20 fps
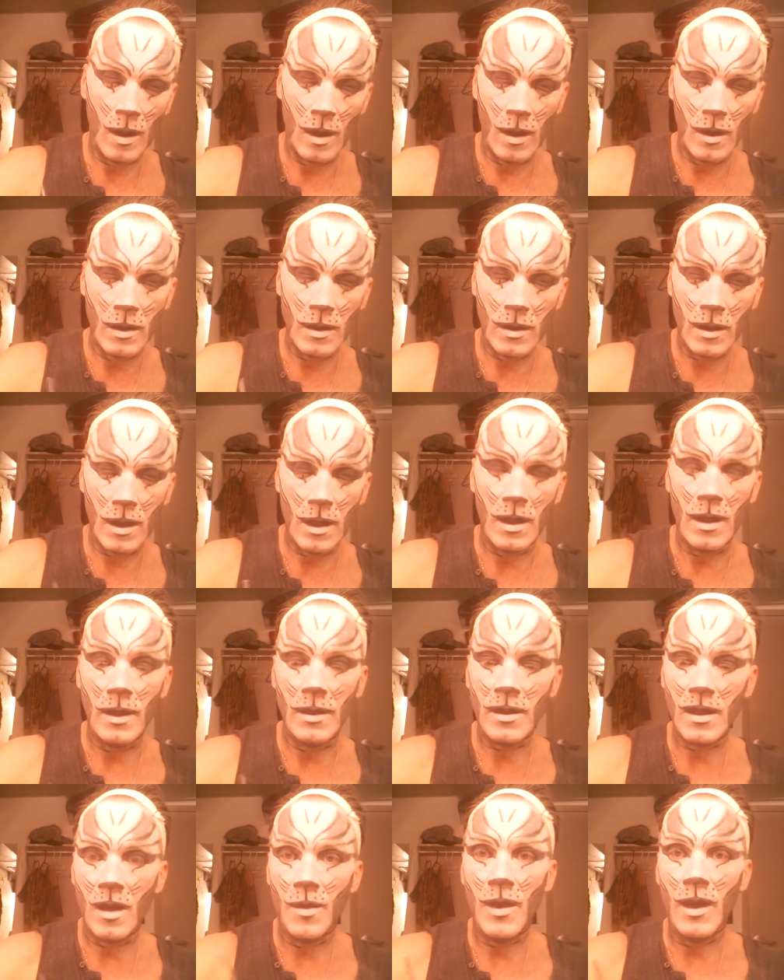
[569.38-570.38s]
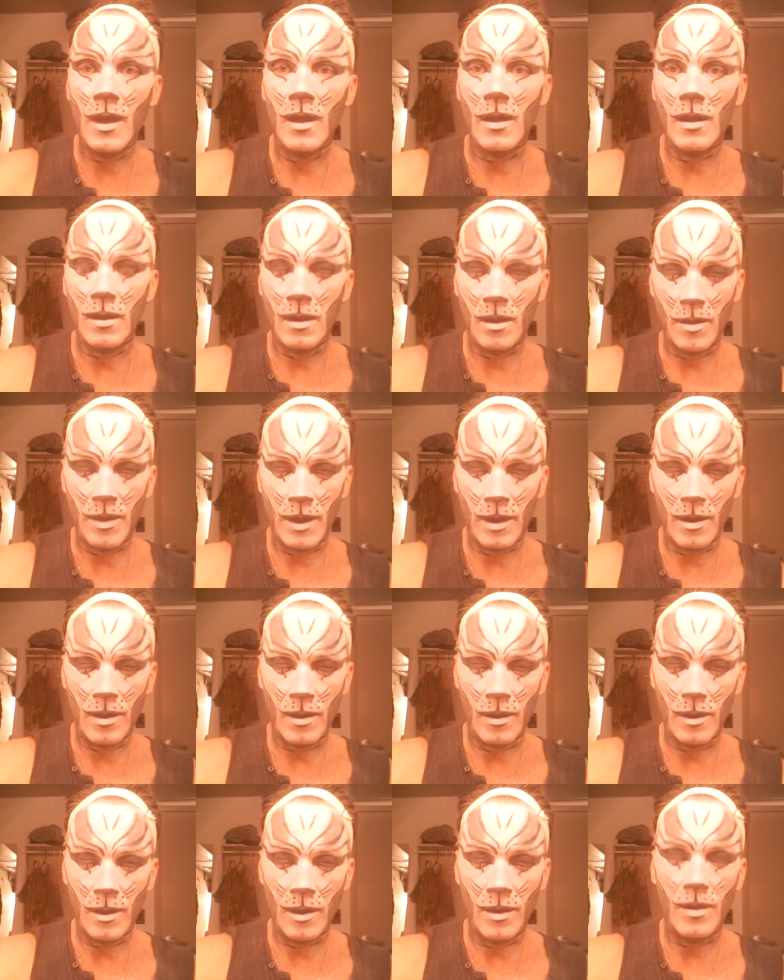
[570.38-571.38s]
It's kind of nice coming in a little bit
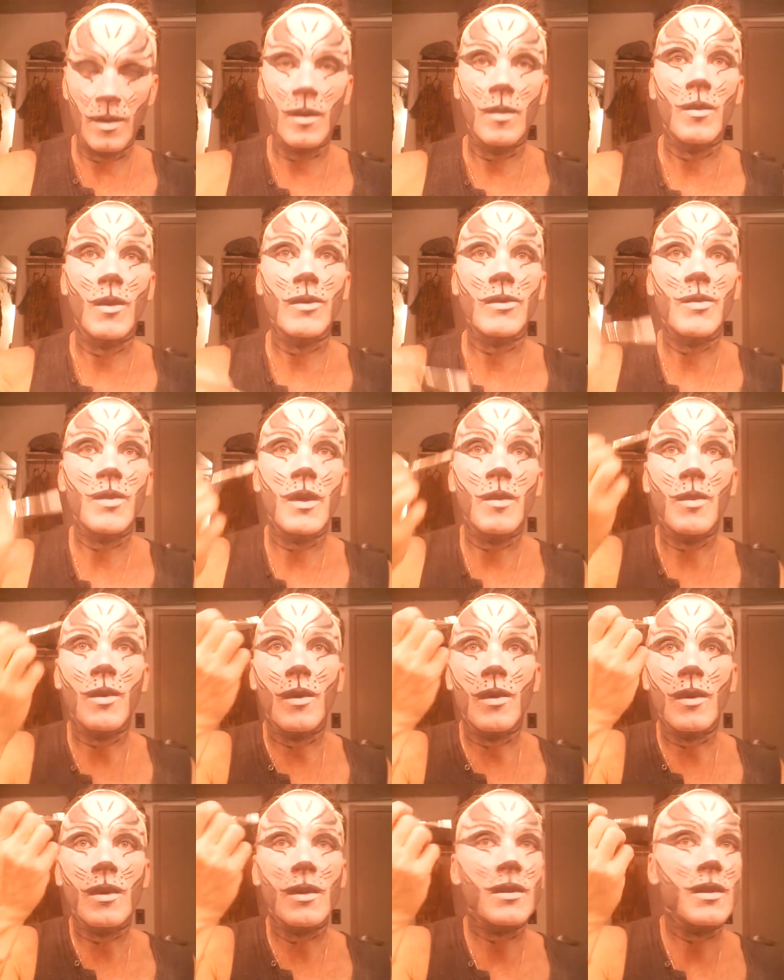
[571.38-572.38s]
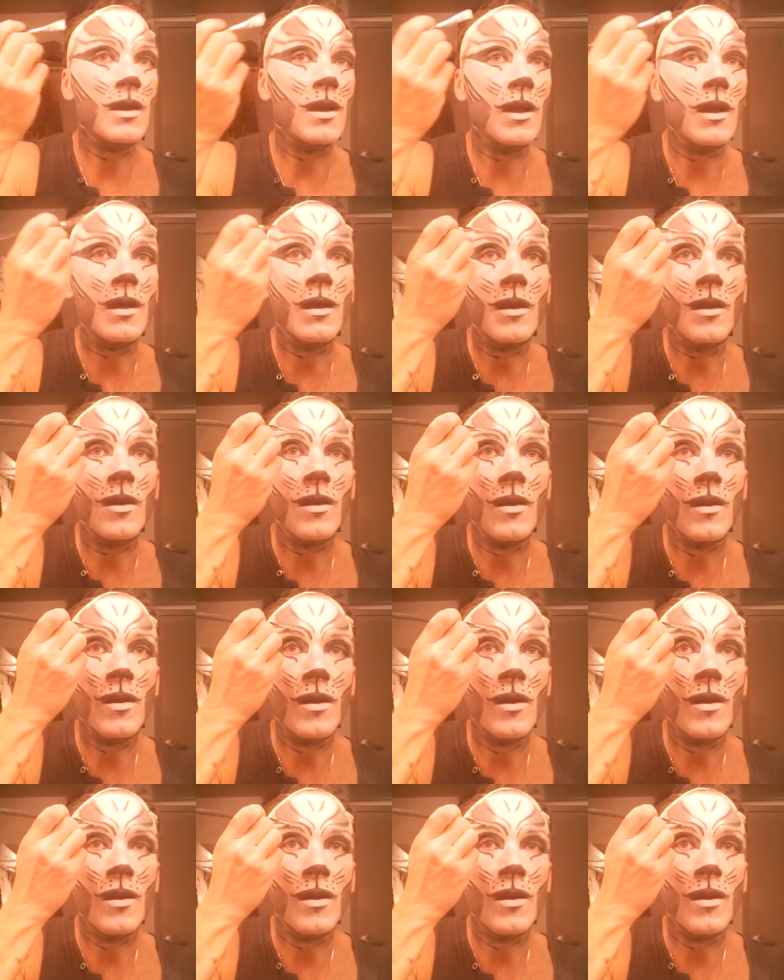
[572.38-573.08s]
earlier than most people, because then I can